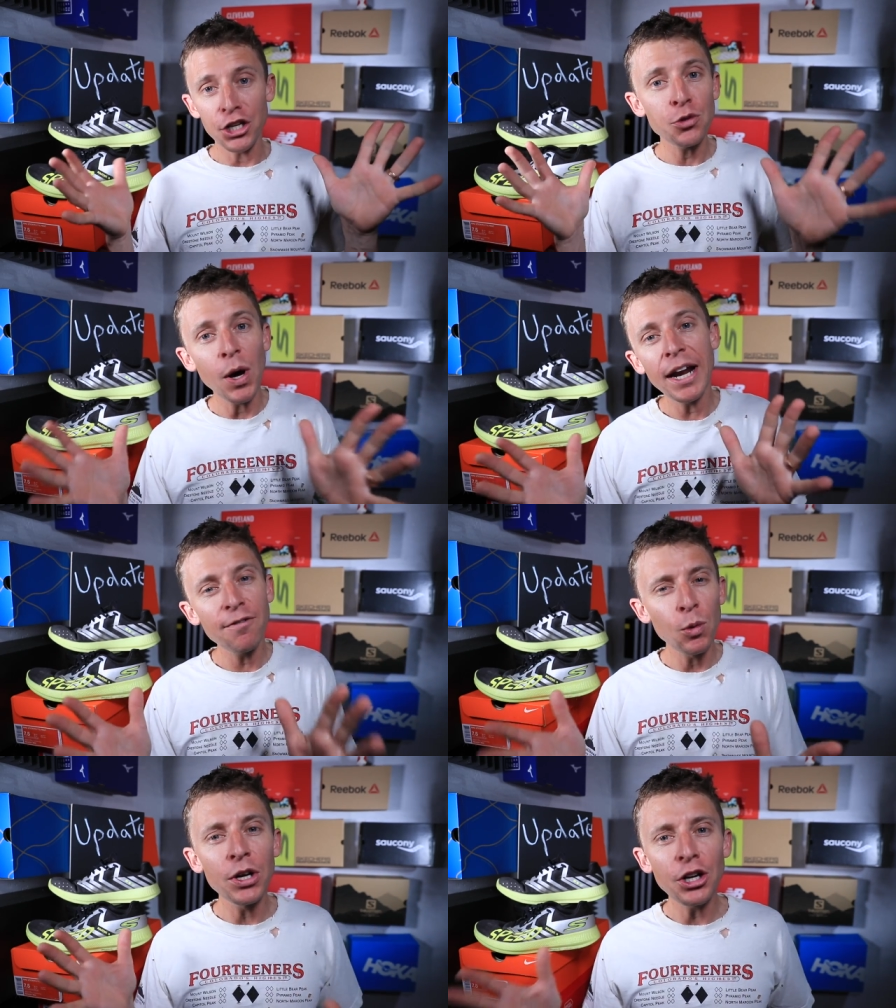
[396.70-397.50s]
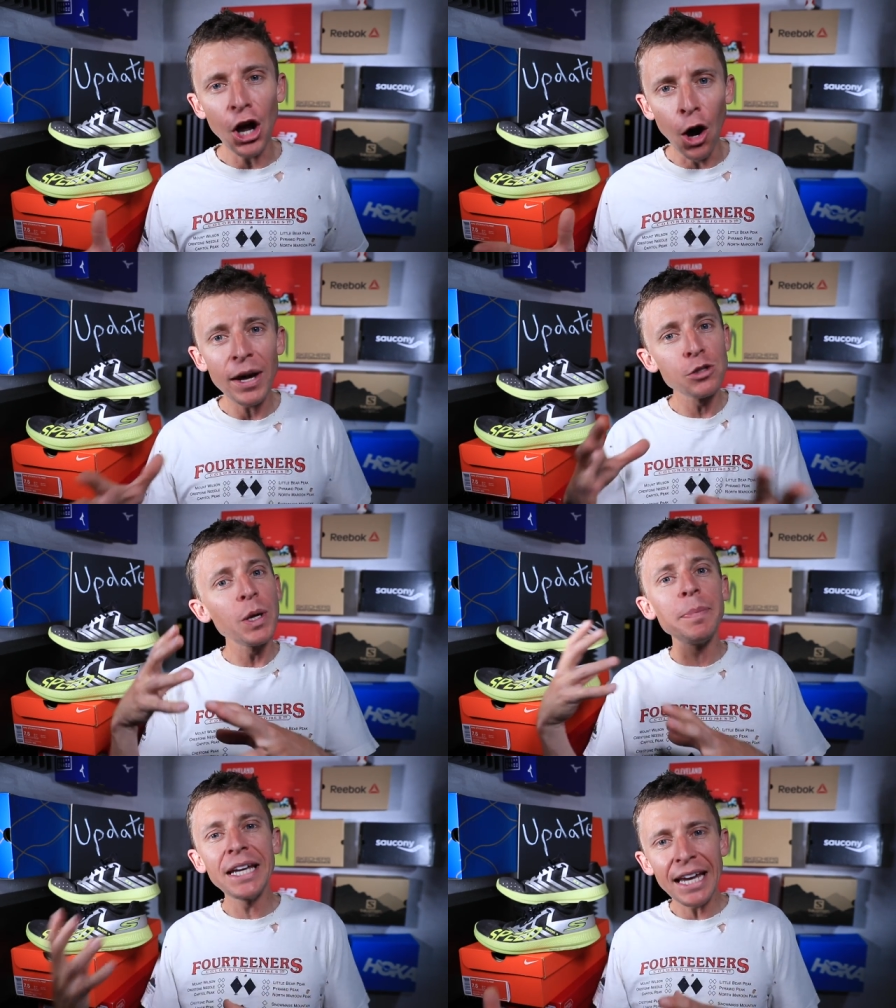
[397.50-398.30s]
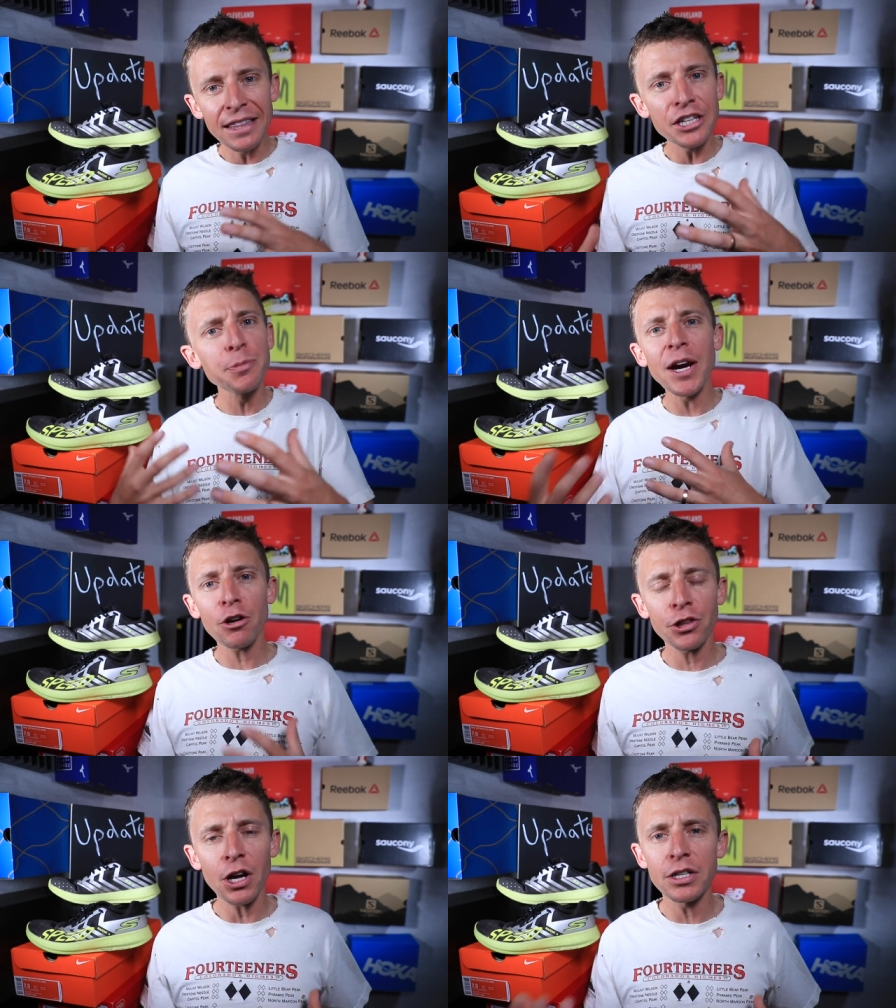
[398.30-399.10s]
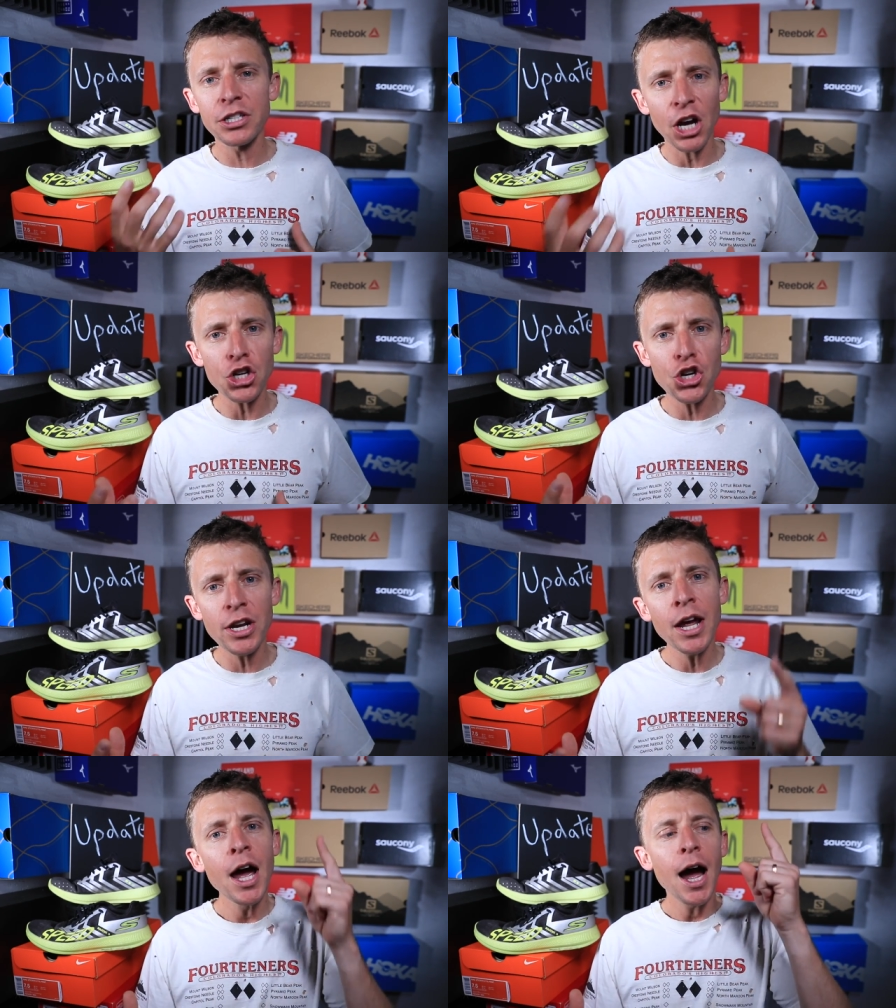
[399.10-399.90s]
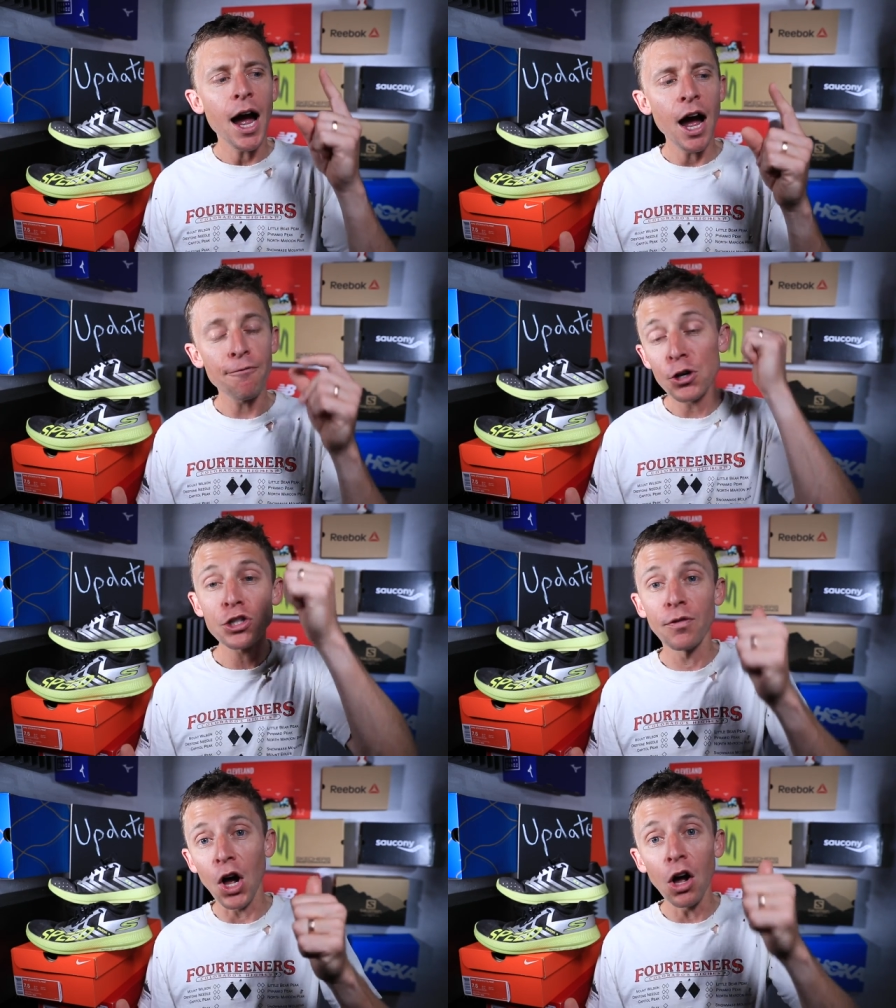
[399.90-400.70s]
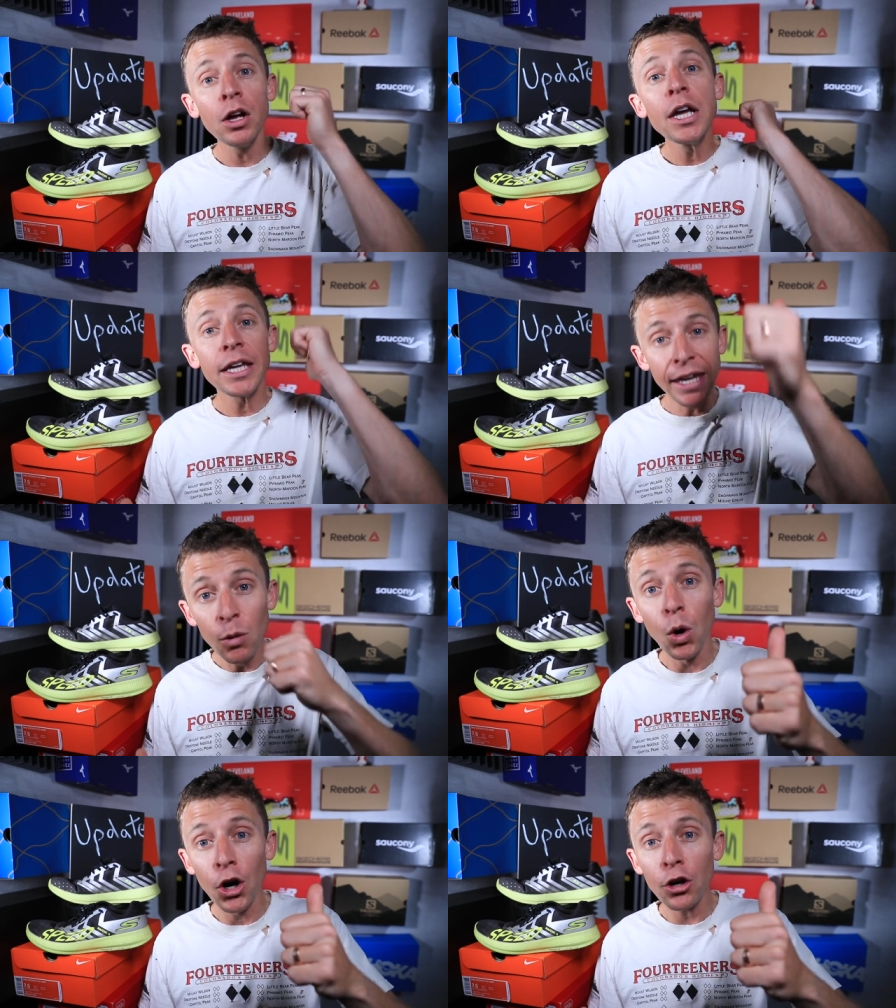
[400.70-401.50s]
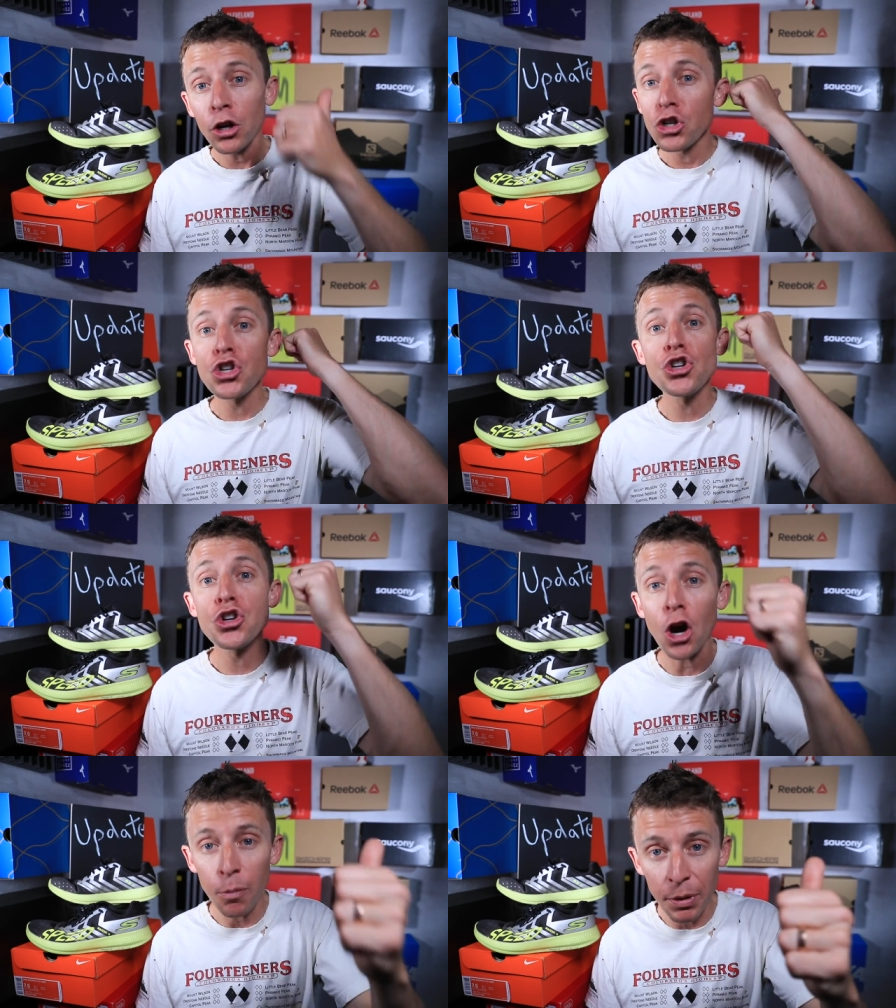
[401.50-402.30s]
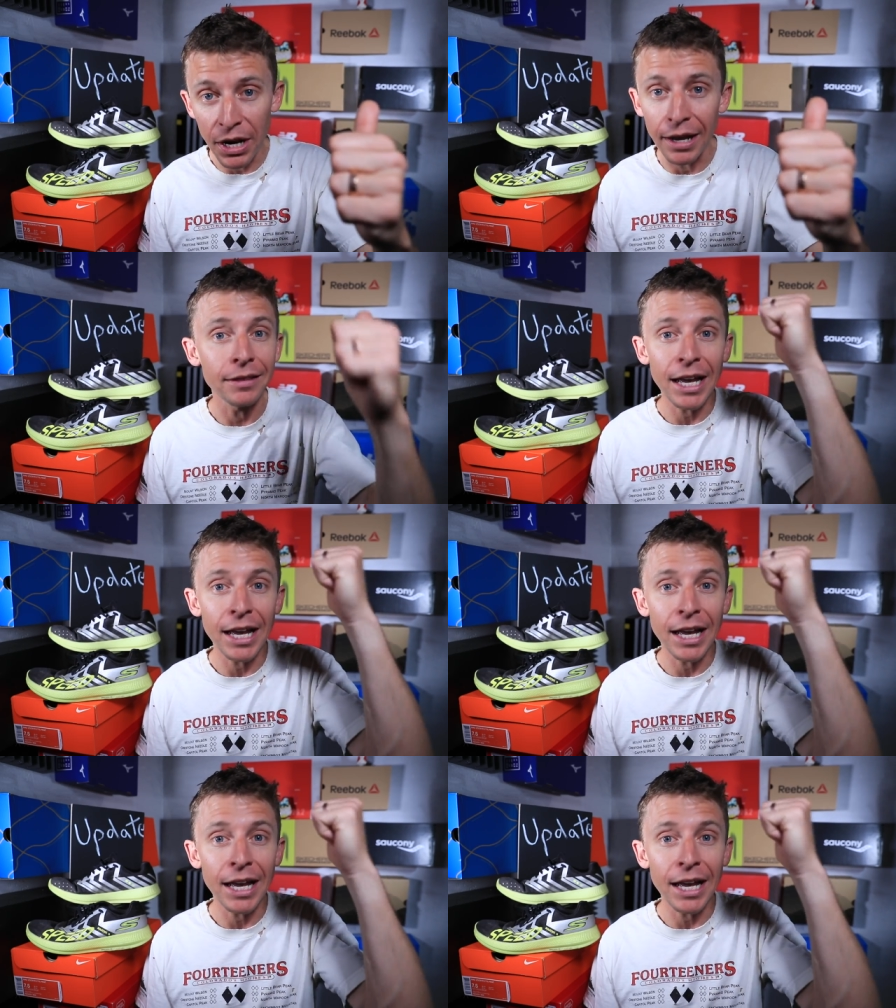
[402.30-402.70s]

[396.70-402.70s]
just want everyone to know as we begin this marathon discussion, uh, first of all, keyword sharpening.